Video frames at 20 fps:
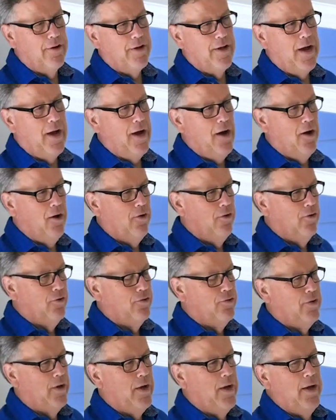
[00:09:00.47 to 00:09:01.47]

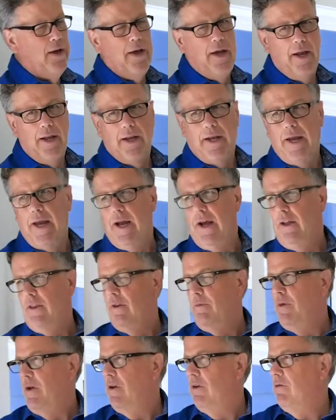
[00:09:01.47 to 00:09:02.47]
towels, and again,
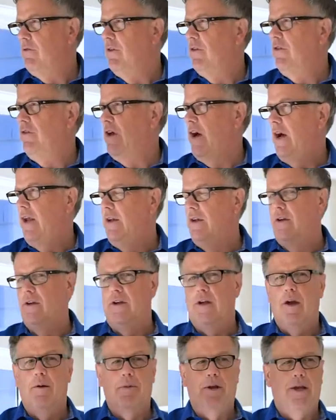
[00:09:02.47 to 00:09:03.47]
the beautiful sun
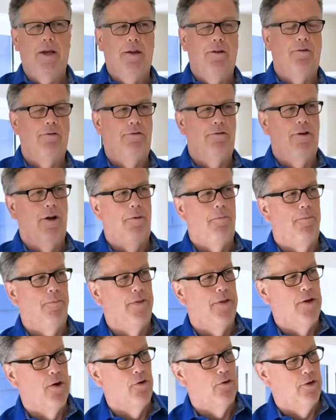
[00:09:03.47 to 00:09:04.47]
coming in from
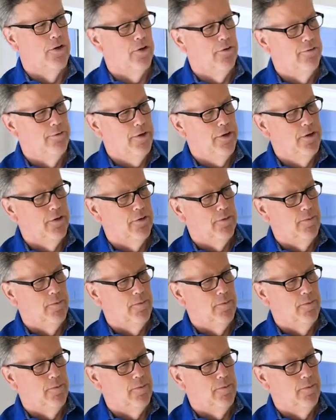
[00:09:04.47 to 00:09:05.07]
the ocean view.